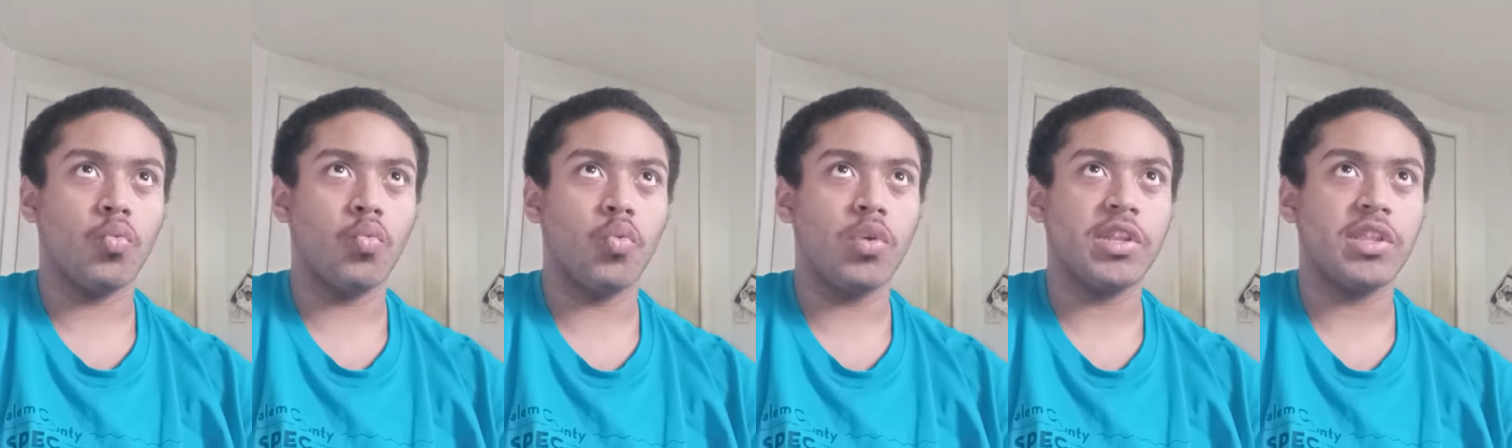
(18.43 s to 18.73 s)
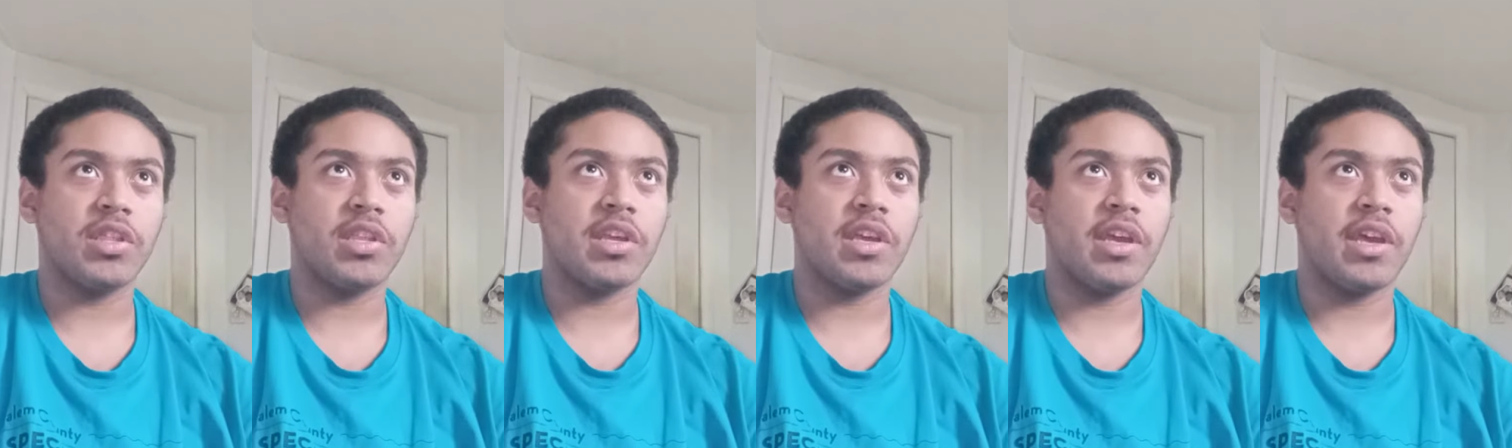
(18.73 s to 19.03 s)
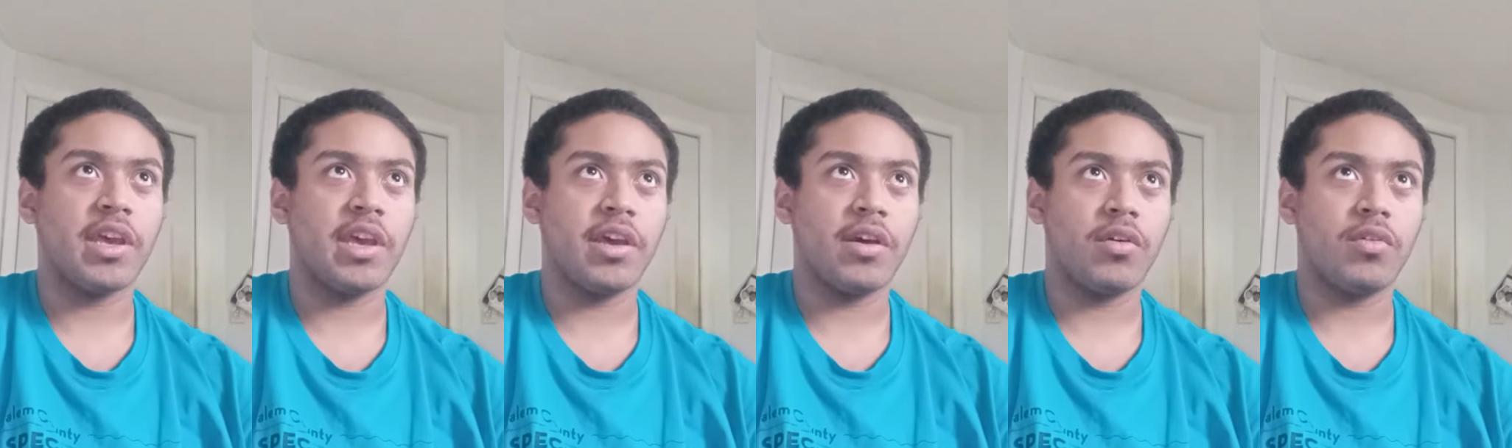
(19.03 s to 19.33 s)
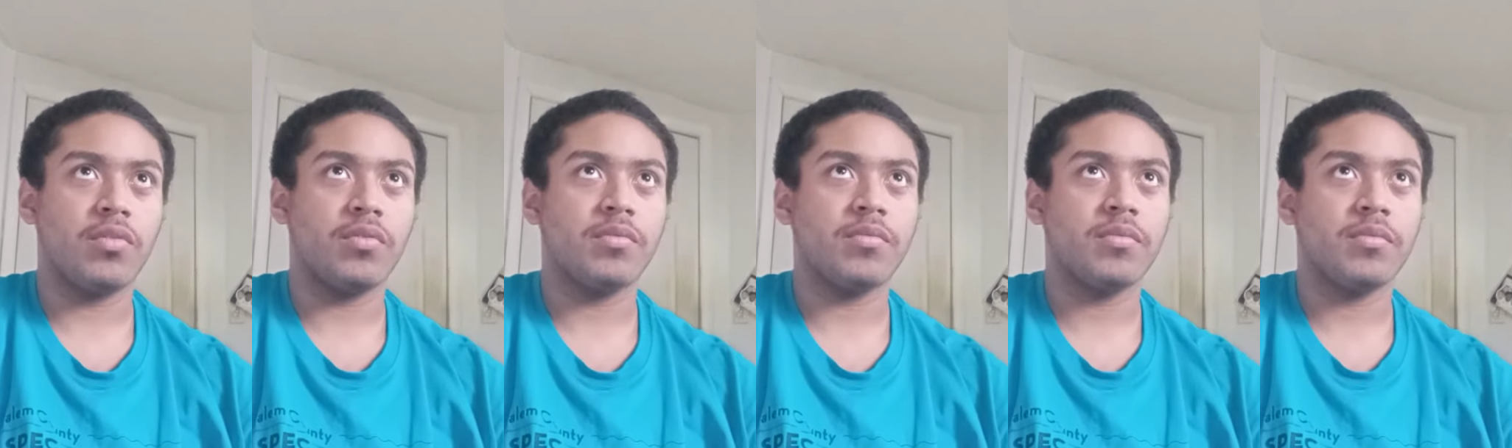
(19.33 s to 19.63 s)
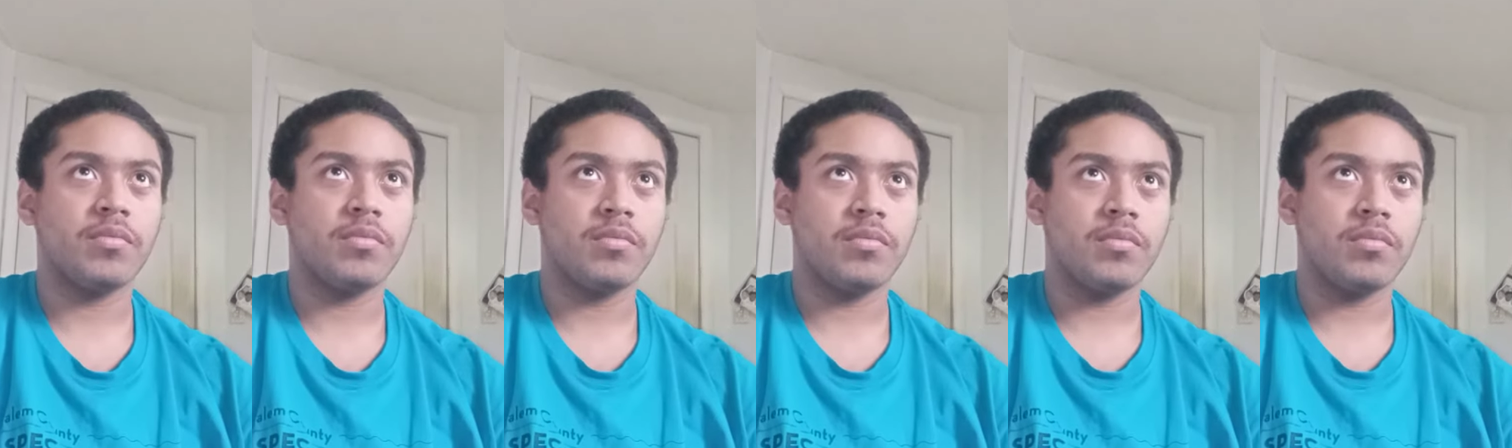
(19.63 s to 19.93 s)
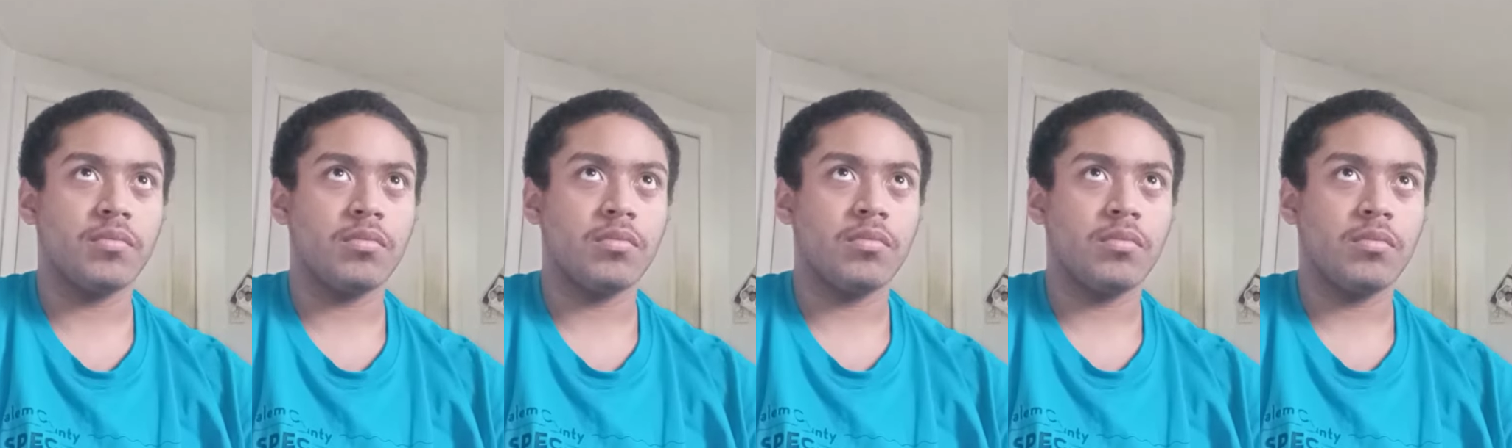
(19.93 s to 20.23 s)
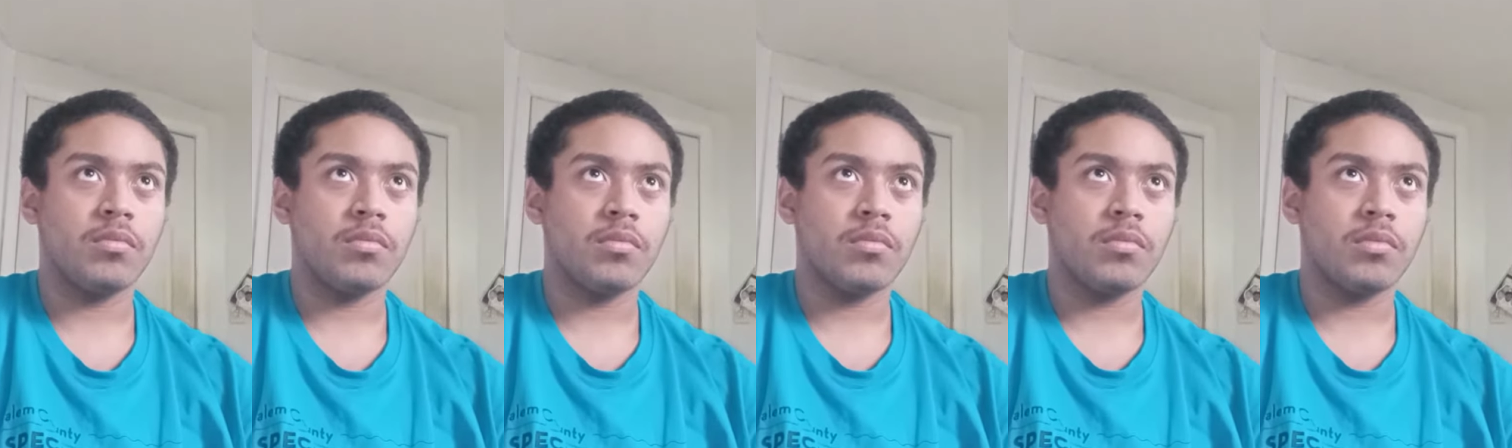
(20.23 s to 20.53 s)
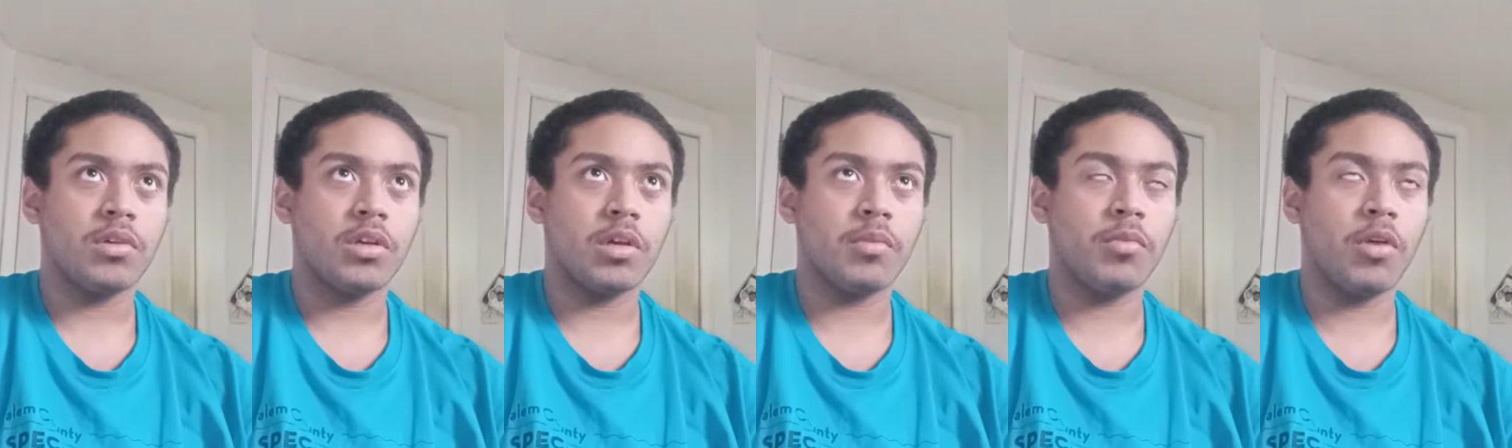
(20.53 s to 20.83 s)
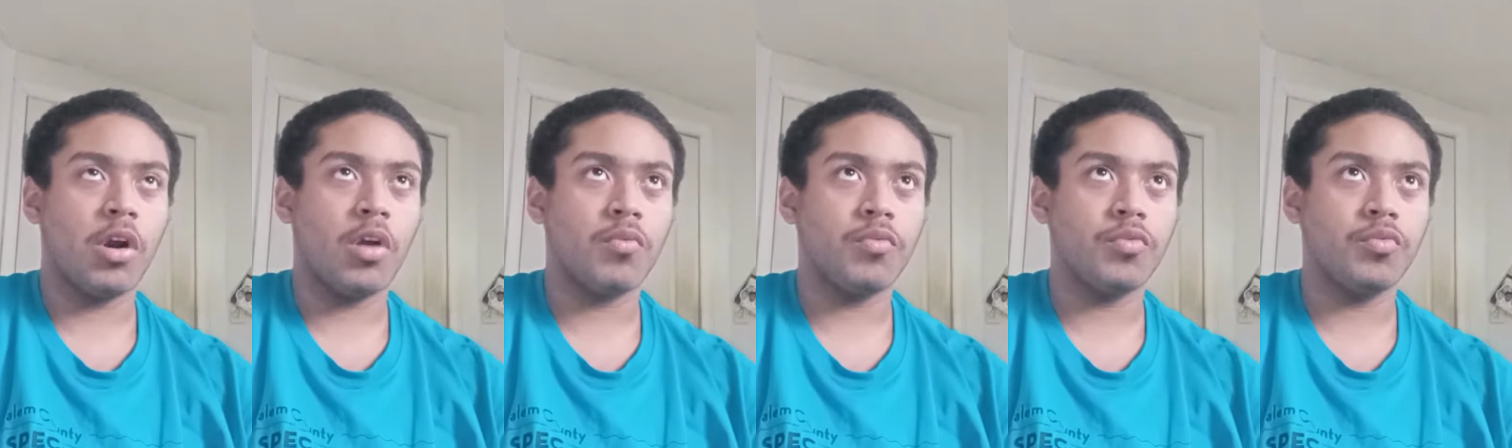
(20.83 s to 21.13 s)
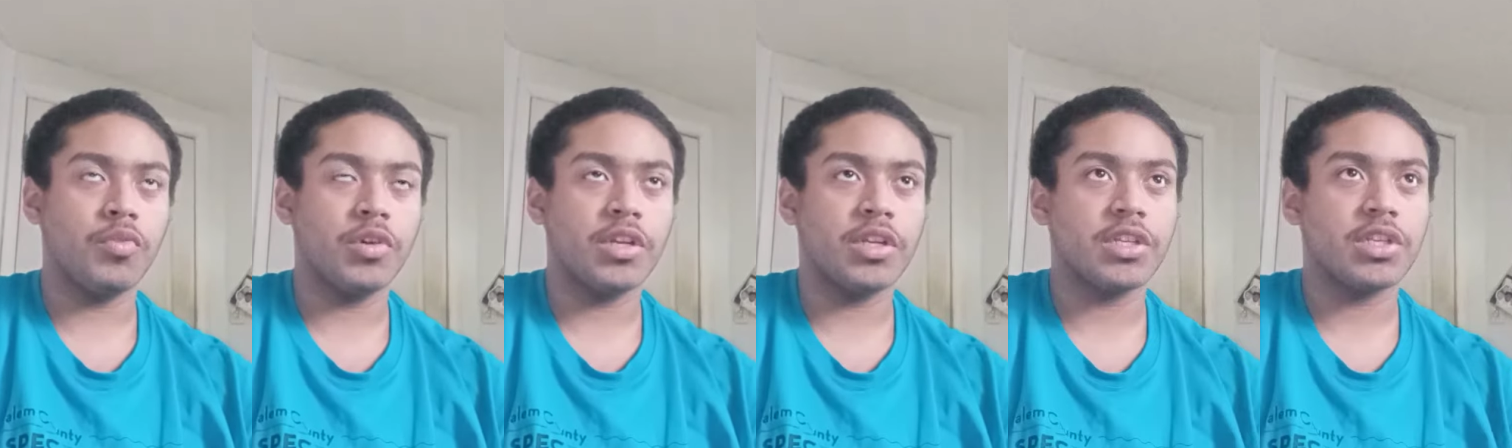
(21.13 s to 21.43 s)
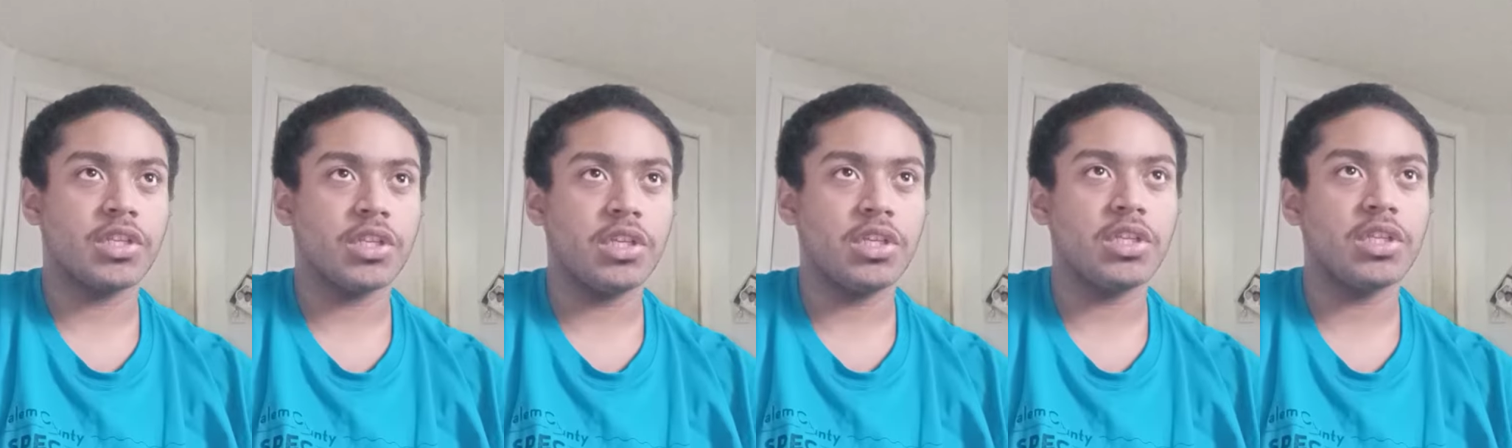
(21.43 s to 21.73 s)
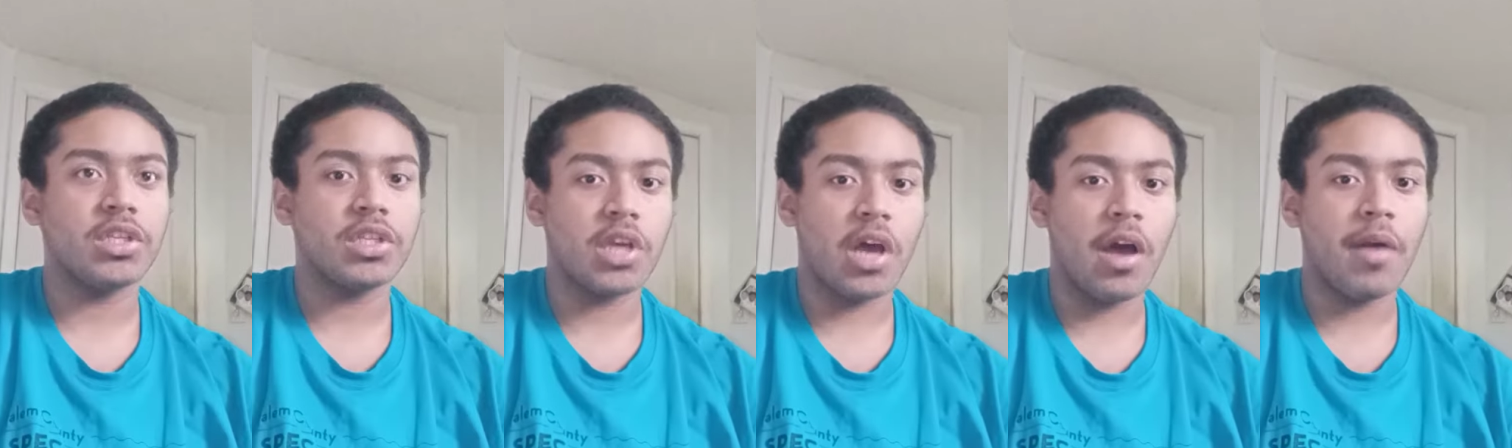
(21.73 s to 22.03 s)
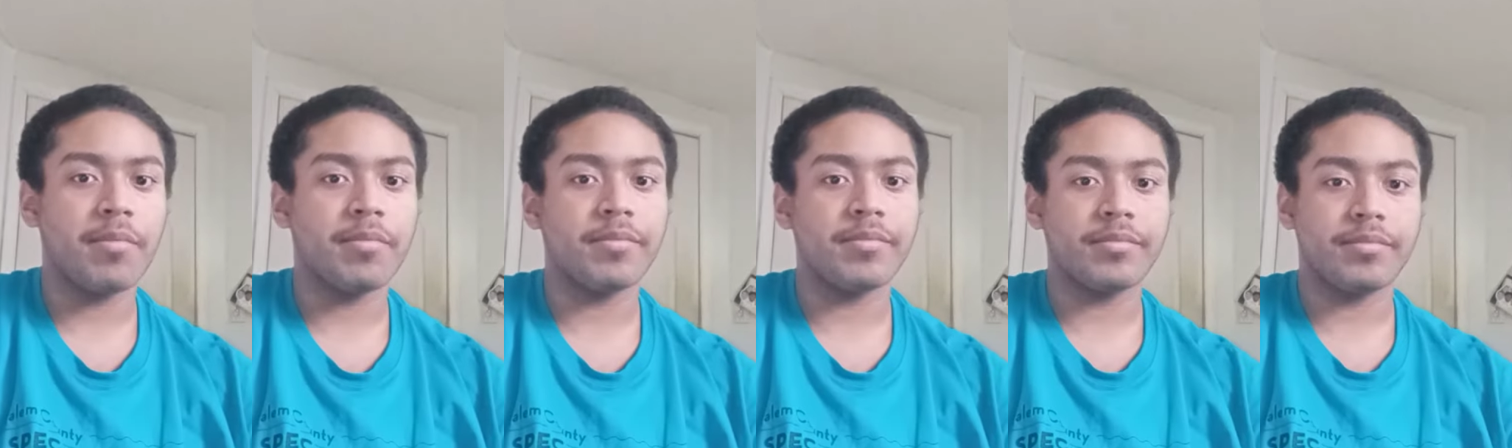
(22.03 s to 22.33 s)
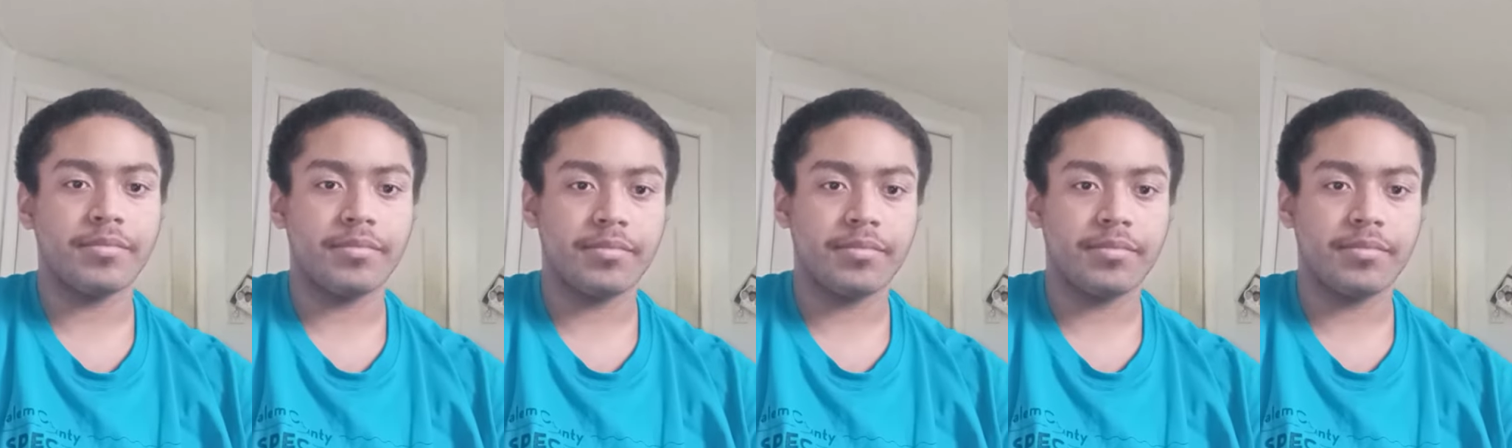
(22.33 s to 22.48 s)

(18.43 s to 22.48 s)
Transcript: What the hell? Come on, we want to see something.